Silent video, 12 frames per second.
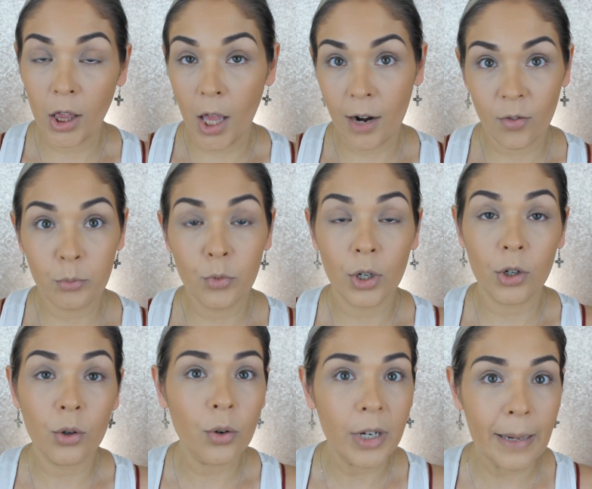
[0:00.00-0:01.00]
A lot of them were
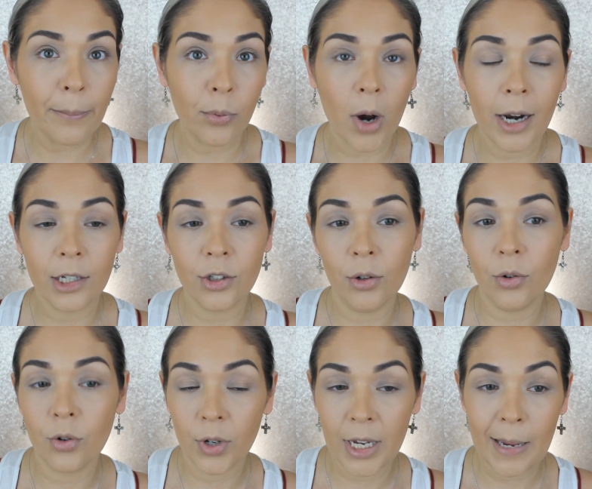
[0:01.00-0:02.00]
cream products. So
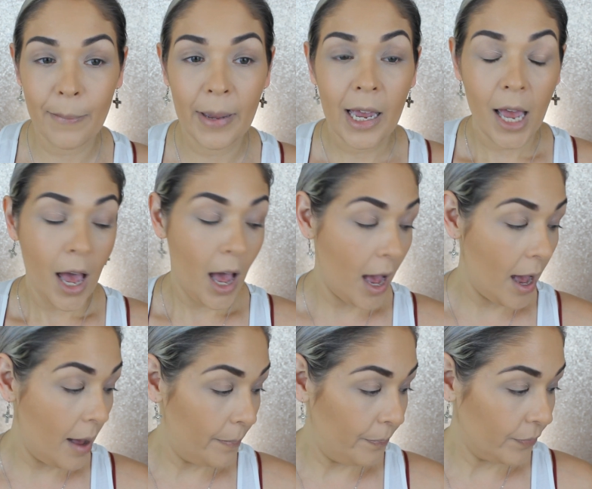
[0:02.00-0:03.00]
cream
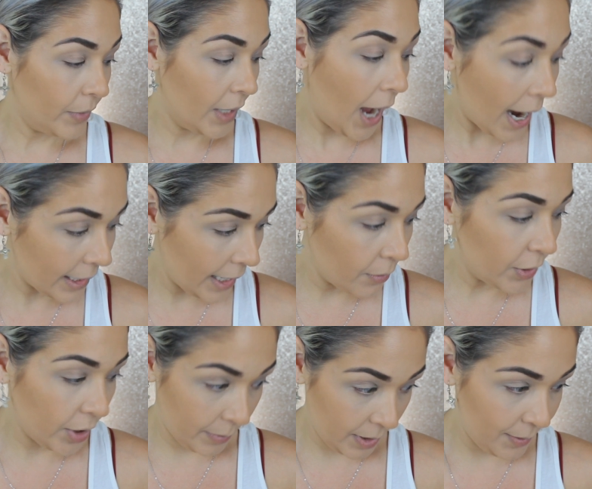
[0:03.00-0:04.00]
um, highlight,
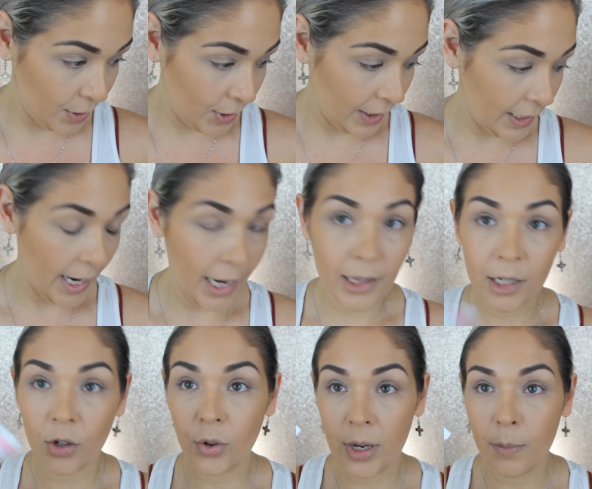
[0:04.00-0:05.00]
which I'm going to be using today, the
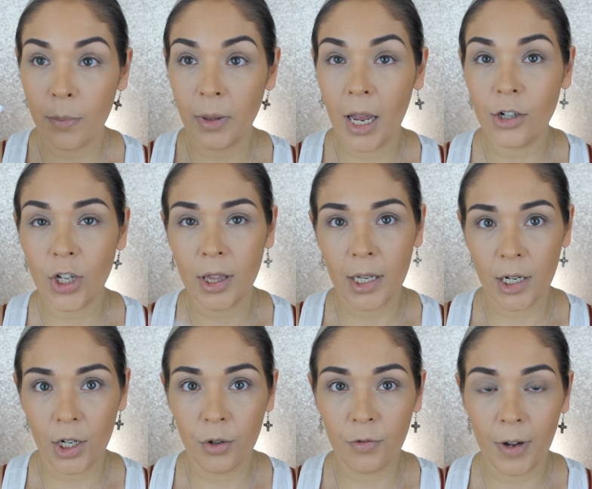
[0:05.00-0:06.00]
cream blush, and then
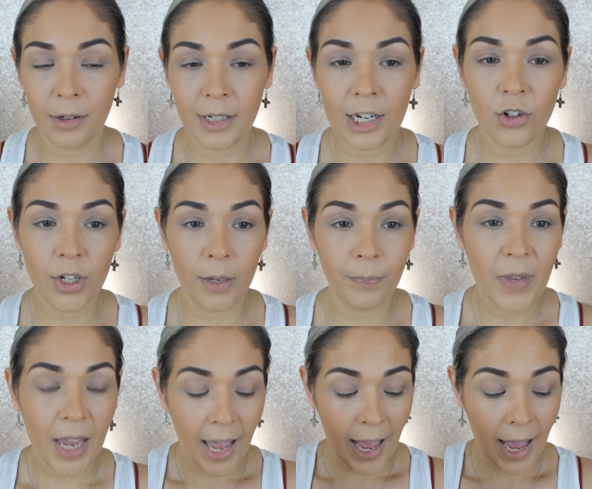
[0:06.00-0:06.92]
a new foundation.